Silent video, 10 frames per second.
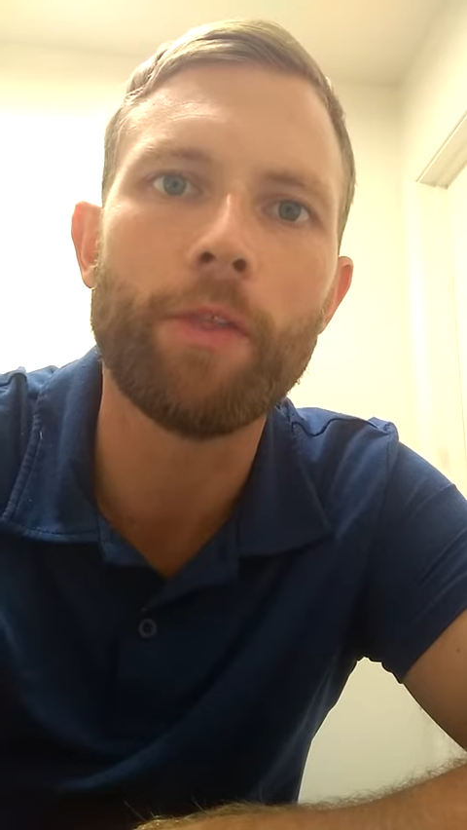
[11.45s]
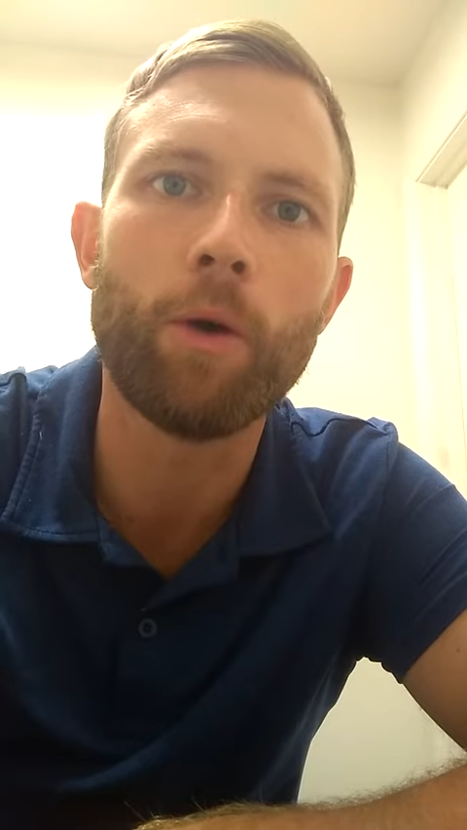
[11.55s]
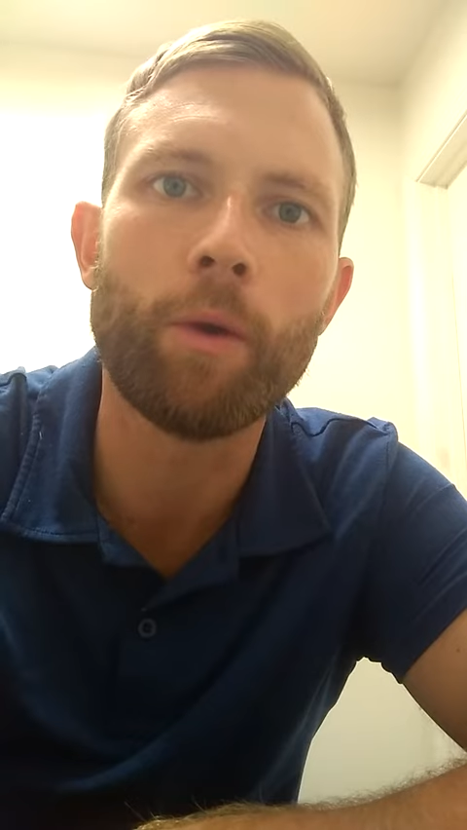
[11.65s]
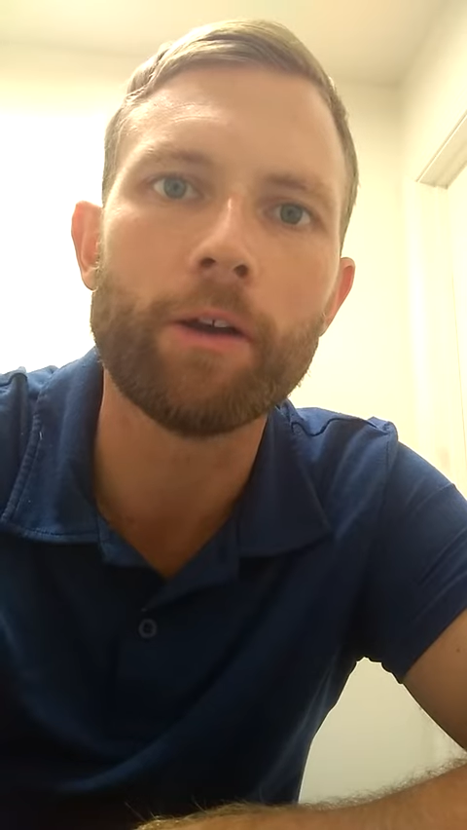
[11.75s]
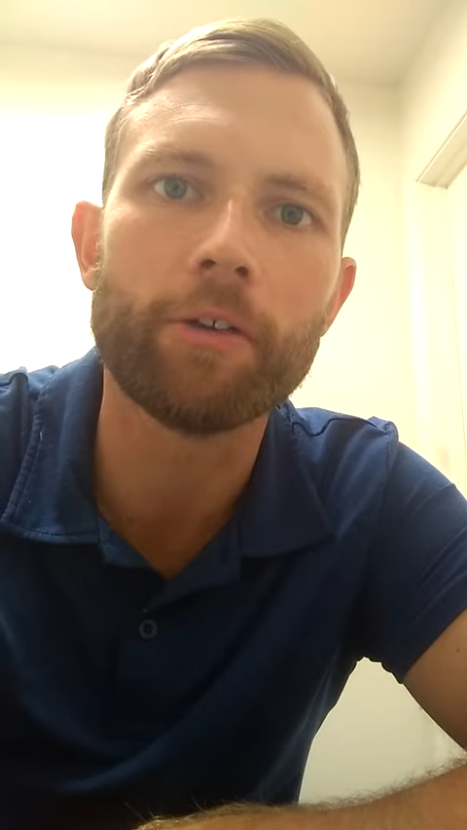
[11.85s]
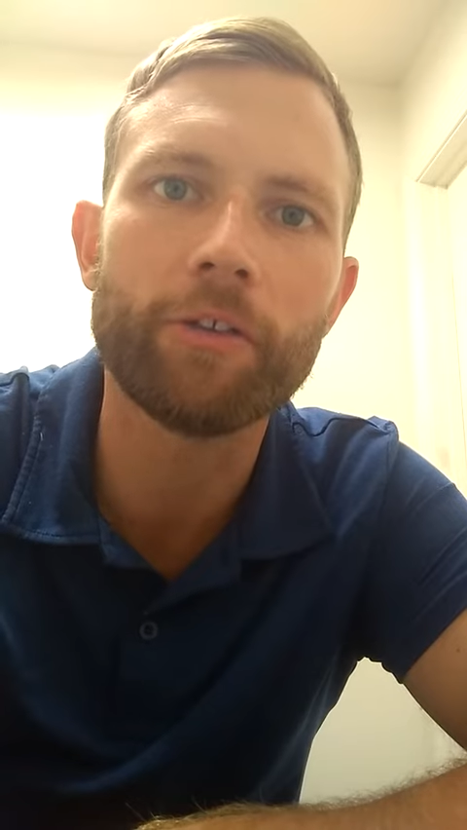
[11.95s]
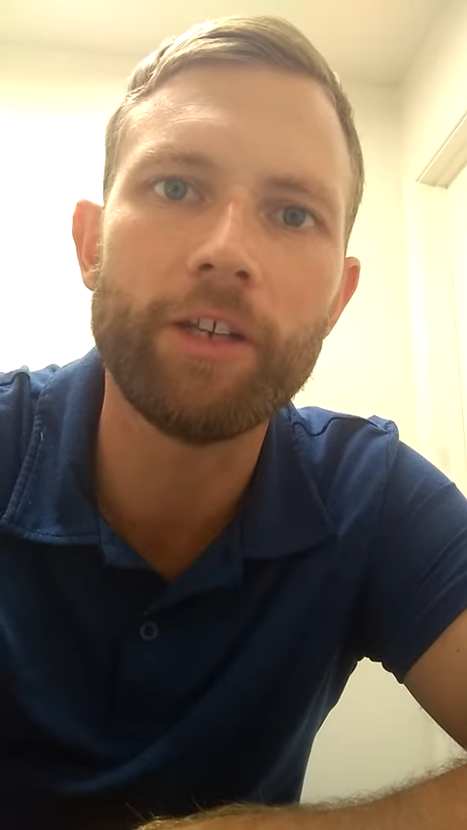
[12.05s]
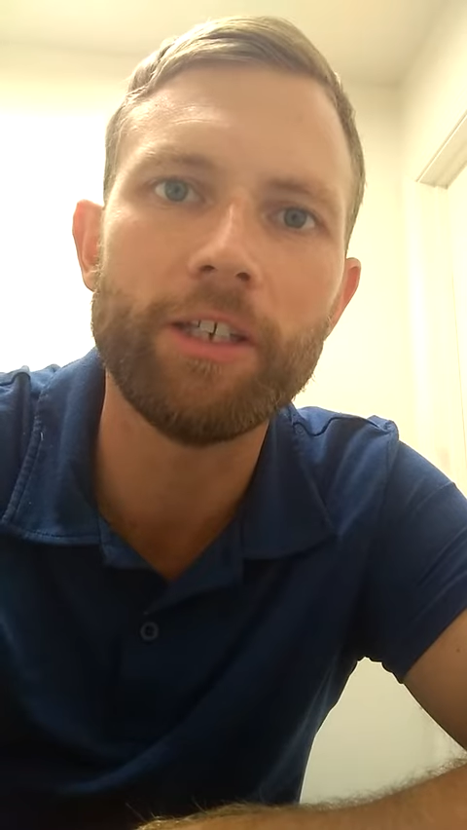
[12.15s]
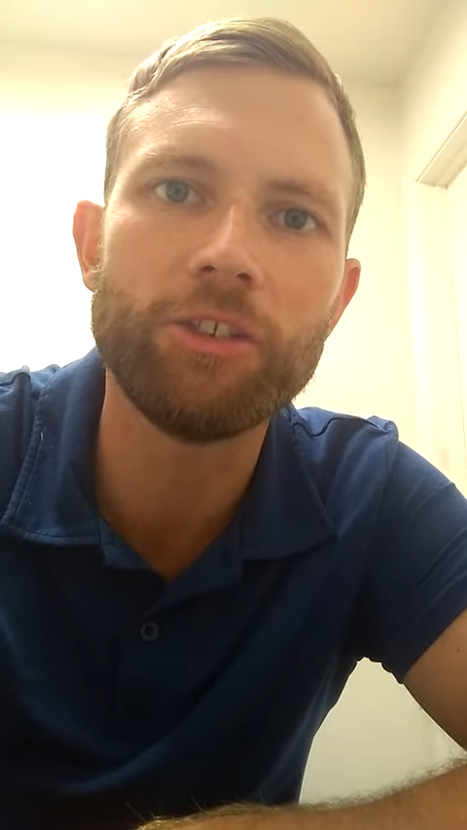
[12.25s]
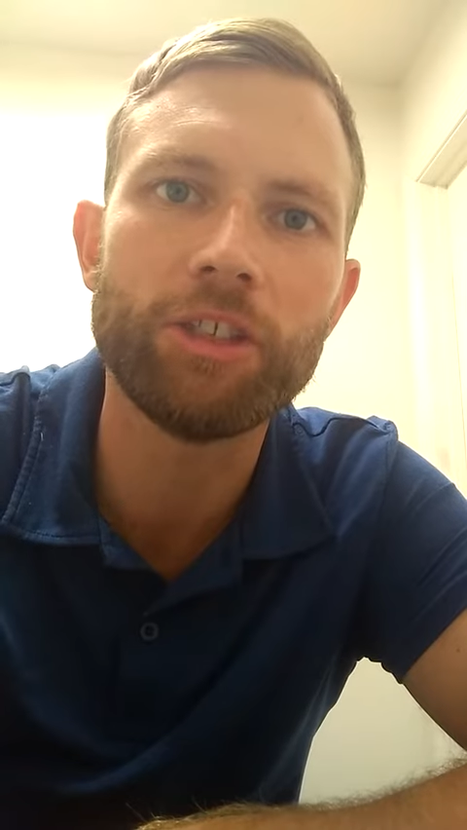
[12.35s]
that wear
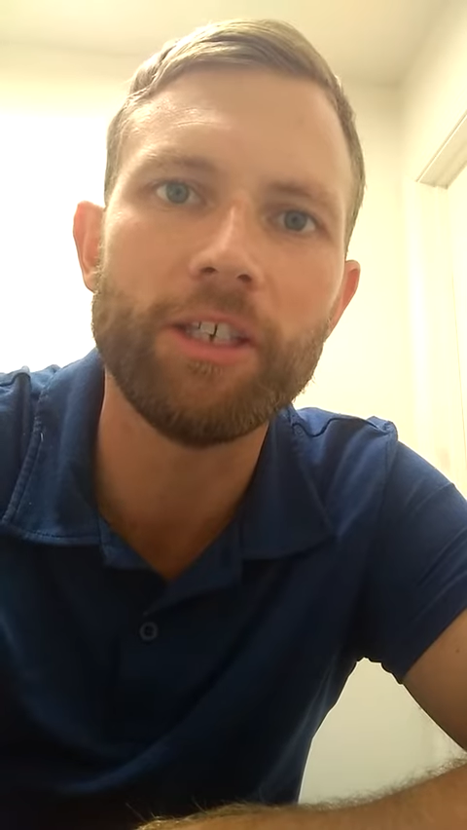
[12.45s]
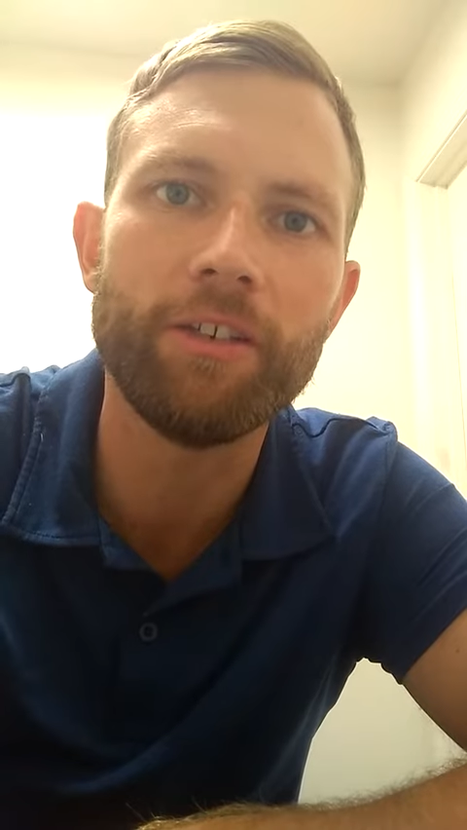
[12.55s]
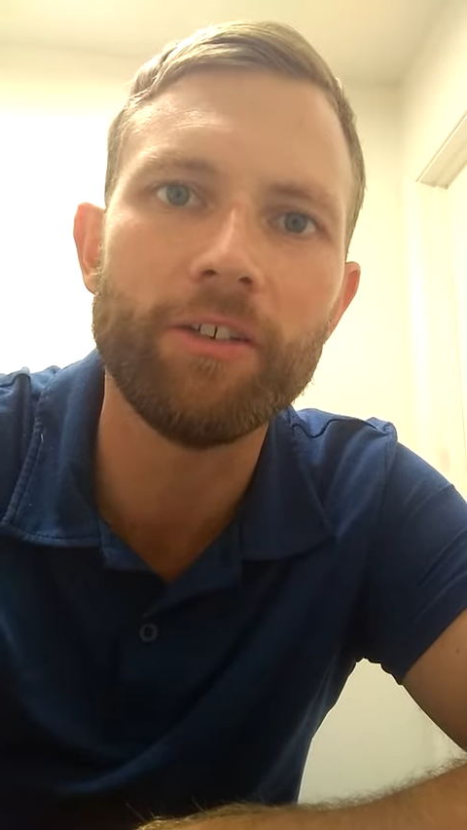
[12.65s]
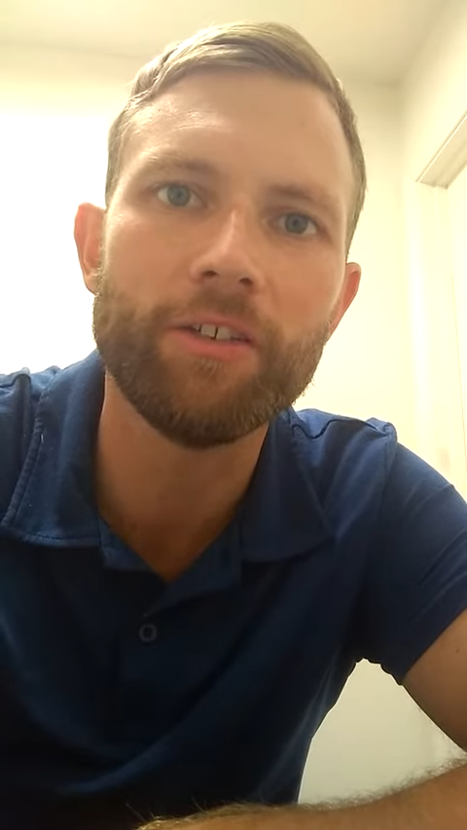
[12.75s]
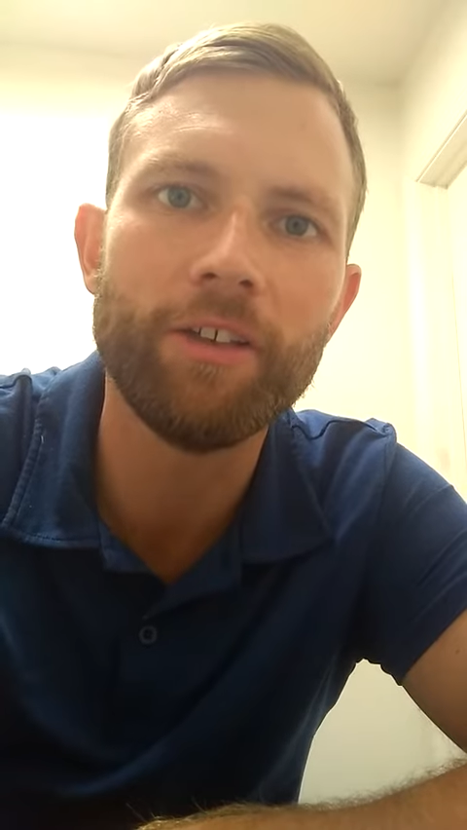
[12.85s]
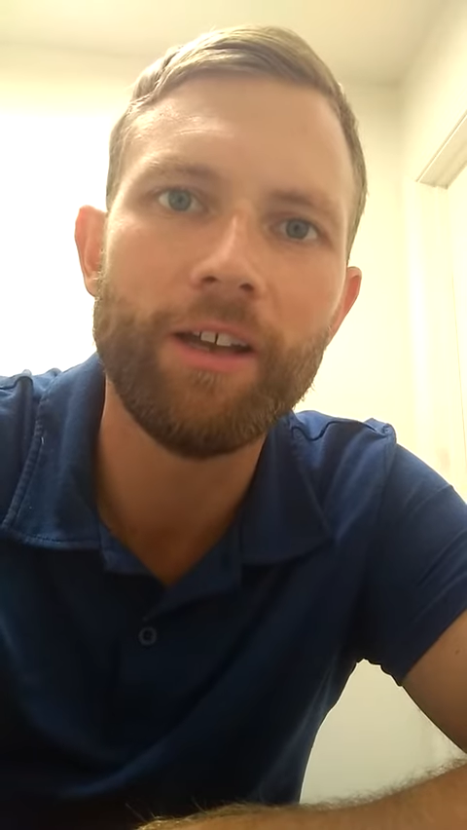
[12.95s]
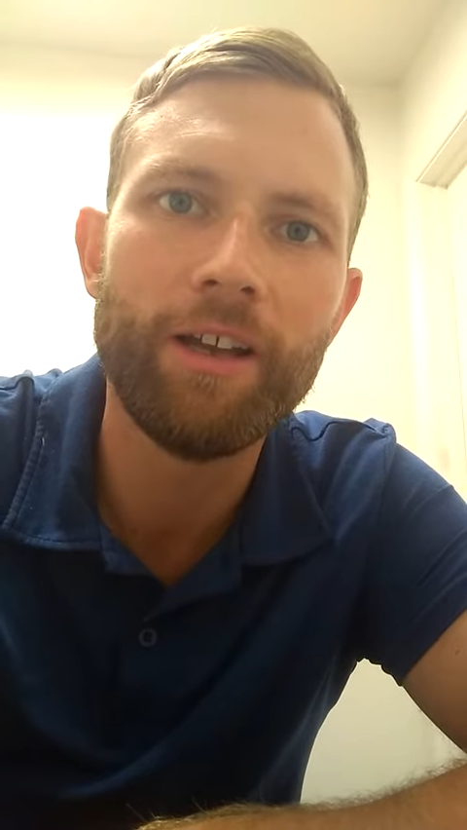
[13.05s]
skinny jeans.